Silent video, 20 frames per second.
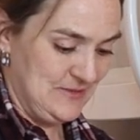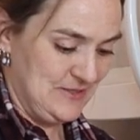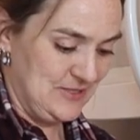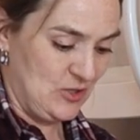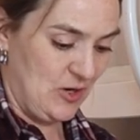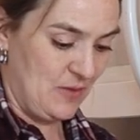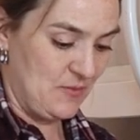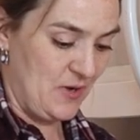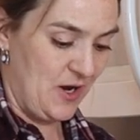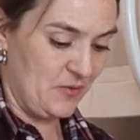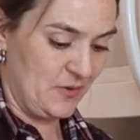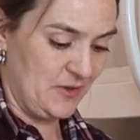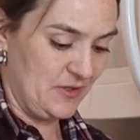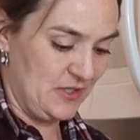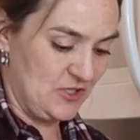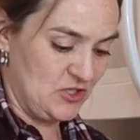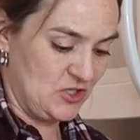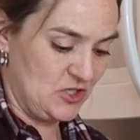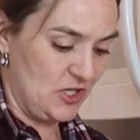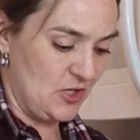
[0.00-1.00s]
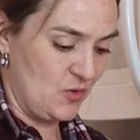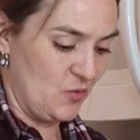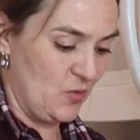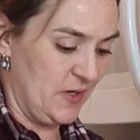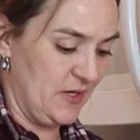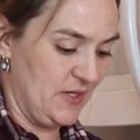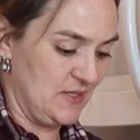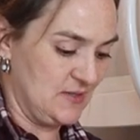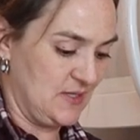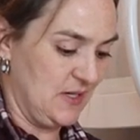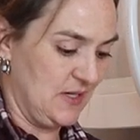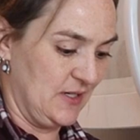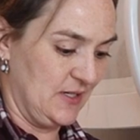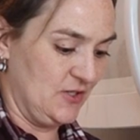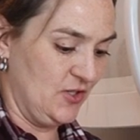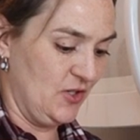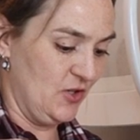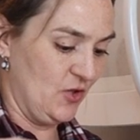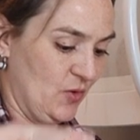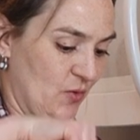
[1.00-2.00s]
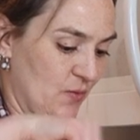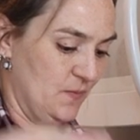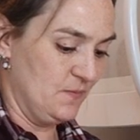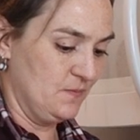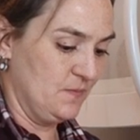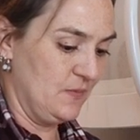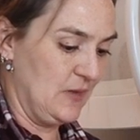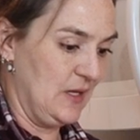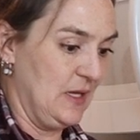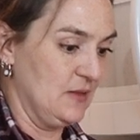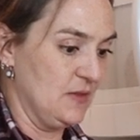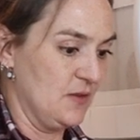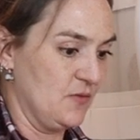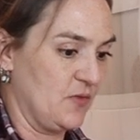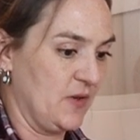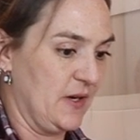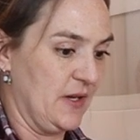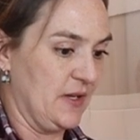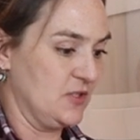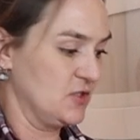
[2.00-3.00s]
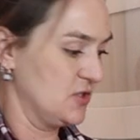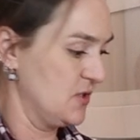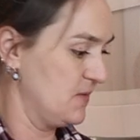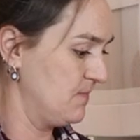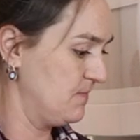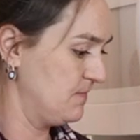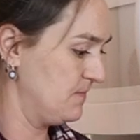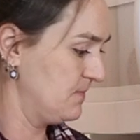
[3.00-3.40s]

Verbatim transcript: So I'm not really sure what it's gonna do in the fridge.